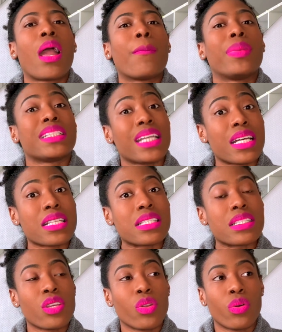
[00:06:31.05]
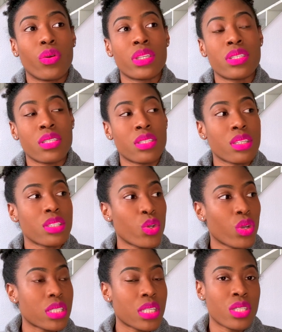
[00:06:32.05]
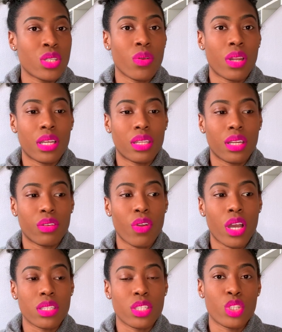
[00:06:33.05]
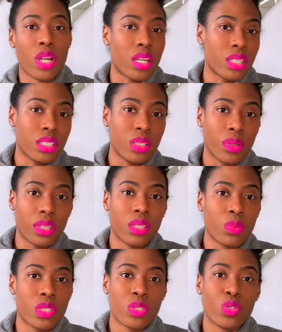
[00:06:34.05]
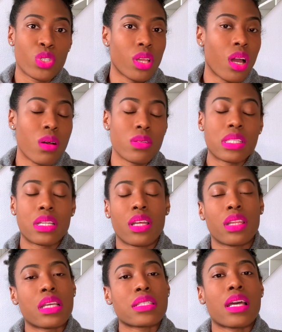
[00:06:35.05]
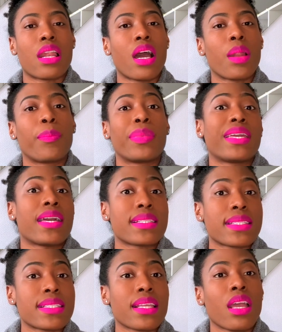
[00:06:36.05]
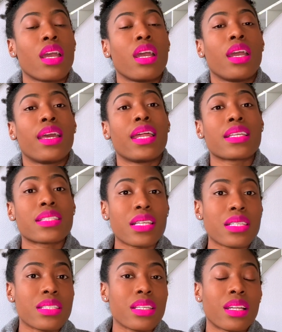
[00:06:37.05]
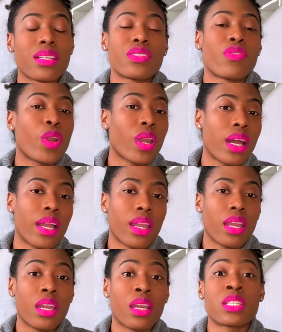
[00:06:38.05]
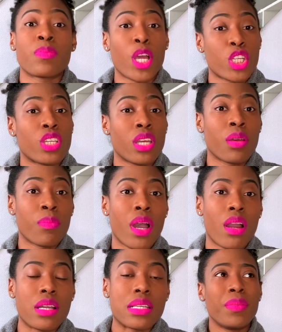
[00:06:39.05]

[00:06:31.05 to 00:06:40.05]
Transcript: But yes, you know, it's a serious issue, and I think France is trying to deal with it with social housing and things like that. But yes, it exists and it's very high, especially in Paris.